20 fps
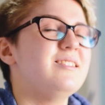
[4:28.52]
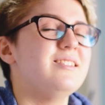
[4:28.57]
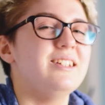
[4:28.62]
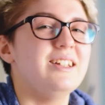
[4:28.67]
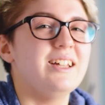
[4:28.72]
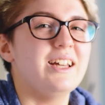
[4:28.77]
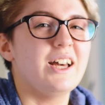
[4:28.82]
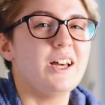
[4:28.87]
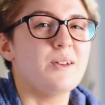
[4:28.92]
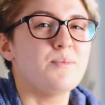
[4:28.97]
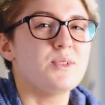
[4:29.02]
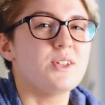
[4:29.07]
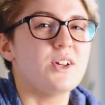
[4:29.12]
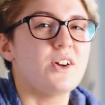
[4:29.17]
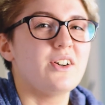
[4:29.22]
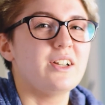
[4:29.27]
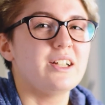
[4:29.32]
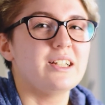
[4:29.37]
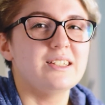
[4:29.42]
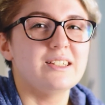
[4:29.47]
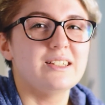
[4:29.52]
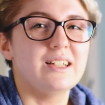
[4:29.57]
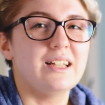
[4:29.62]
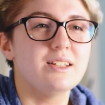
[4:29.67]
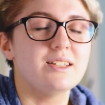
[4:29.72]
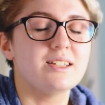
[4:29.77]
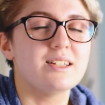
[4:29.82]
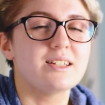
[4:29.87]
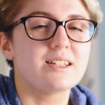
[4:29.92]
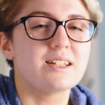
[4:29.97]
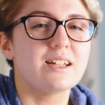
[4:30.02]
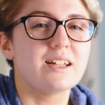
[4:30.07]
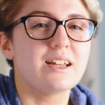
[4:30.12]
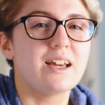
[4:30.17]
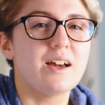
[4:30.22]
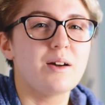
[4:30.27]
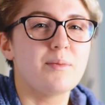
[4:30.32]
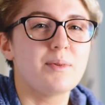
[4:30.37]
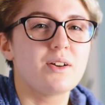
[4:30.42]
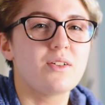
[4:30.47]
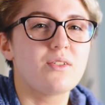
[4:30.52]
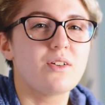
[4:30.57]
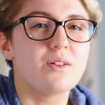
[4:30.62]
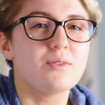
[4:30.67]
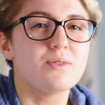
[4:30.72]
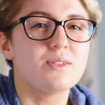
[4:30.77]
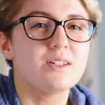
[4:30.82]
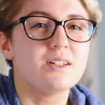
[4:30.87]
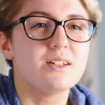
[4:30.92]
yeah, I'm sorry, this is gonna get a bit gross.